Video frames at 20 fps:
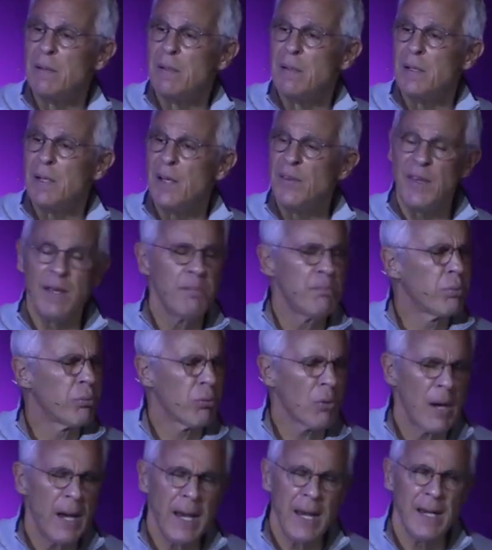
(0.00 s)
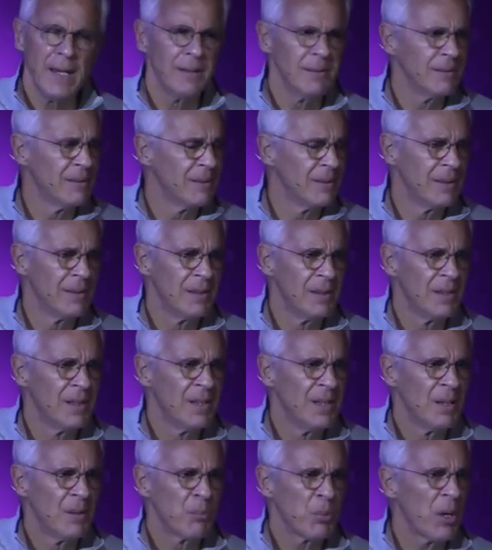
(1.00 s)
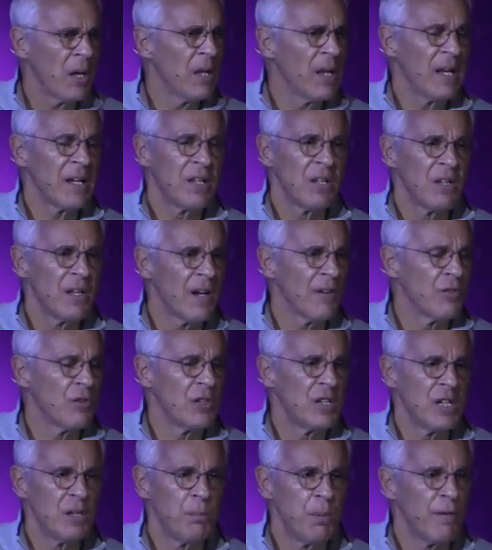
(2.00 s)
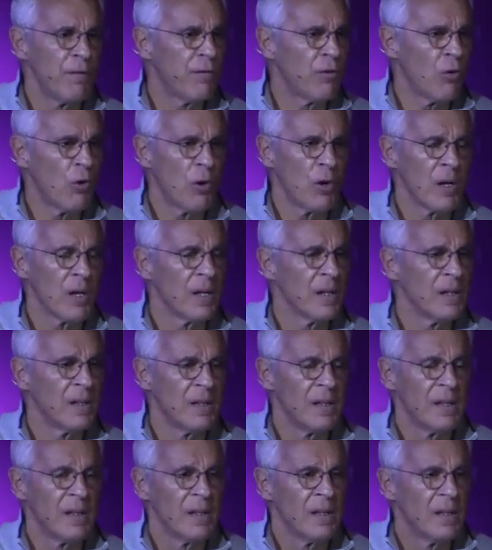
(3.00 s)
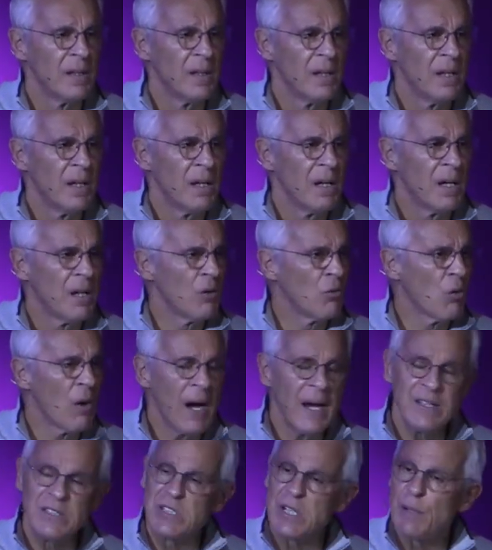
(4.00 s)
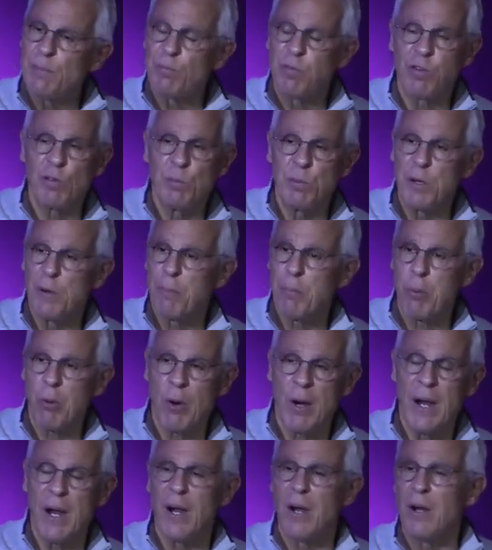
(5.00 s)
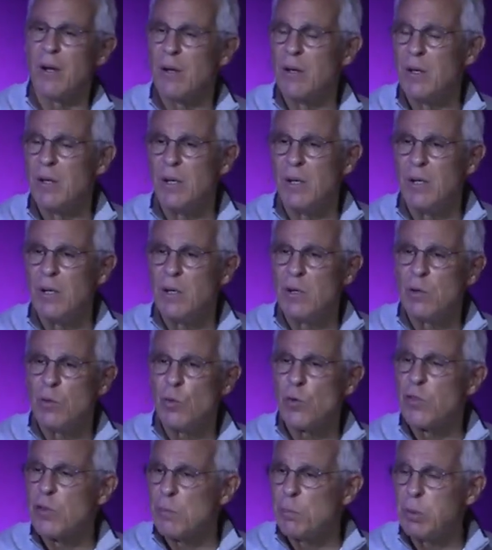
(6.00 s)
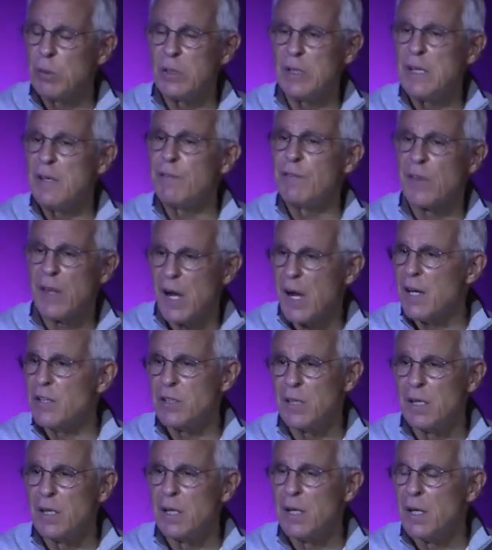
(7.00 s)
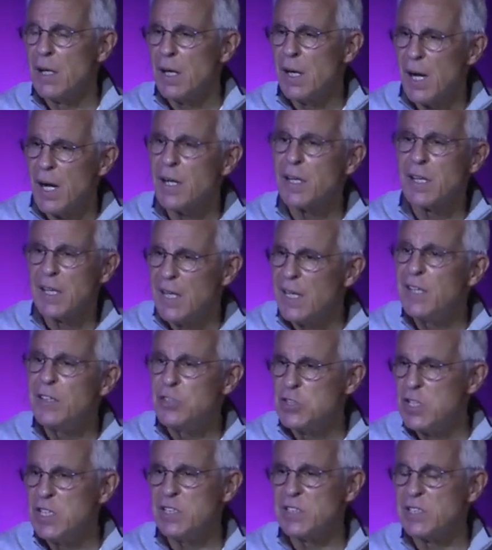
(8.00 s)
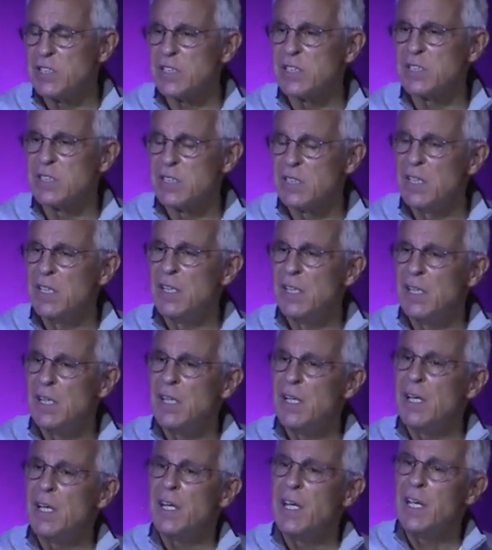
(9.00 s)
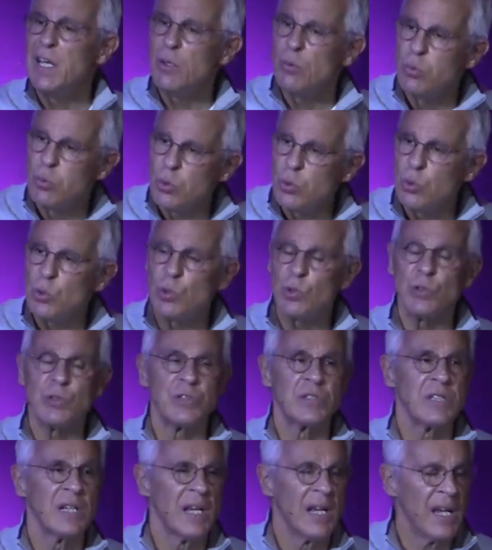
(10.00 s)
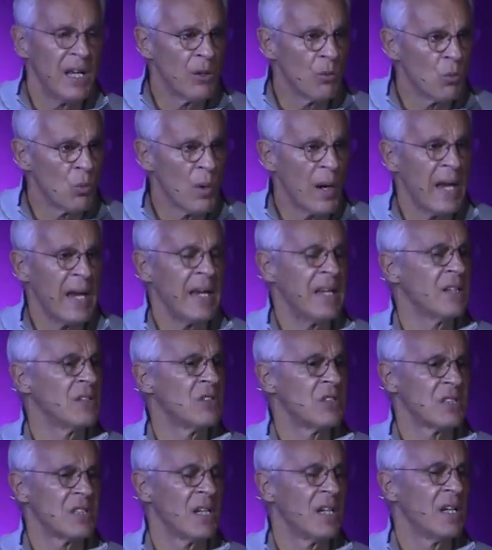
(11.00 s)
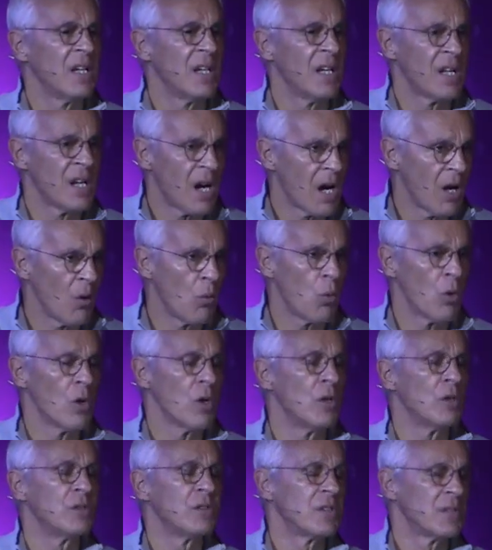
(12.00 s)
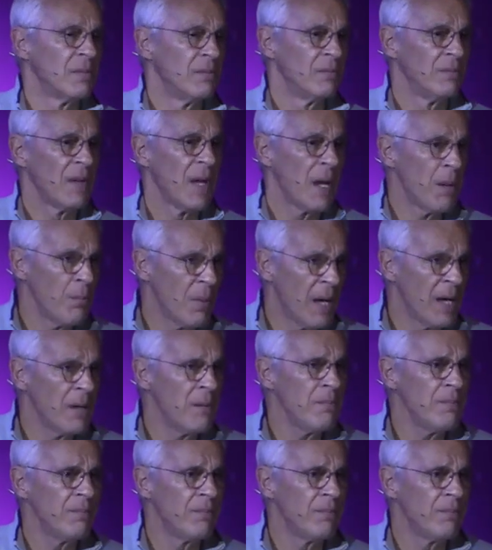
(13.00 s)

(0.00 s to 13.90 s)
And then pray. Pray like you never did before. And rise up from your prayer with the belief that our, our King Jesus, he rules and reigns in our world. Amen.